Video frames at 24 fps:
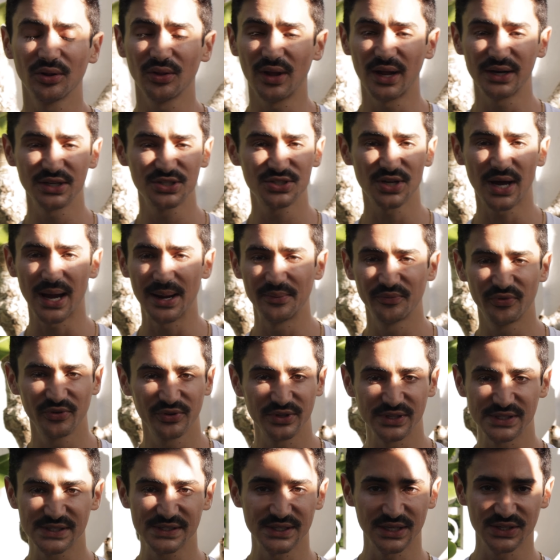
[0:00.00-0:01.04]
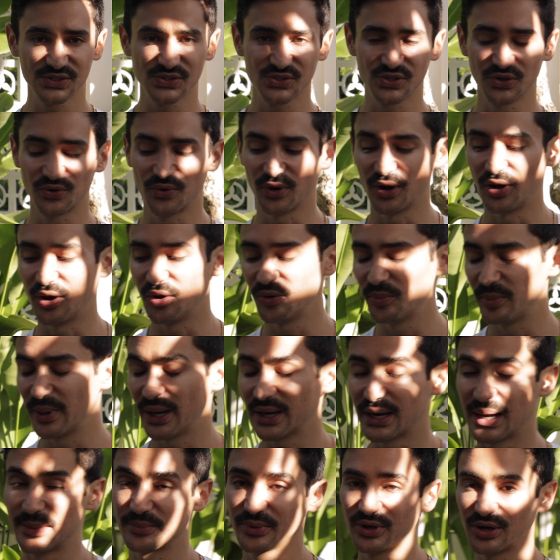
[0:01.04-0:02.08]
a lot of time for these things to grow,
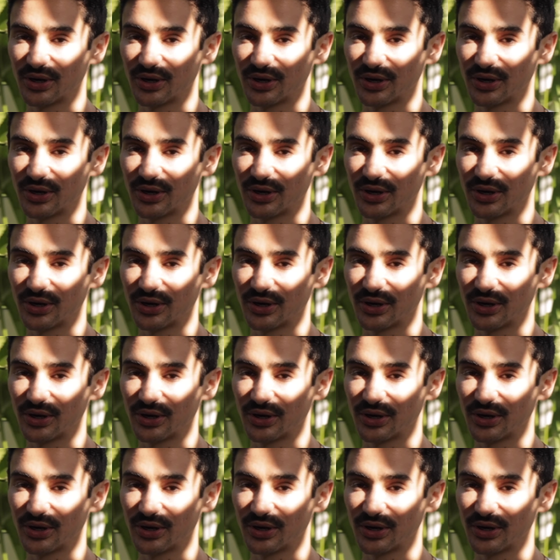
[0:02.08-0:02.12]
but I'm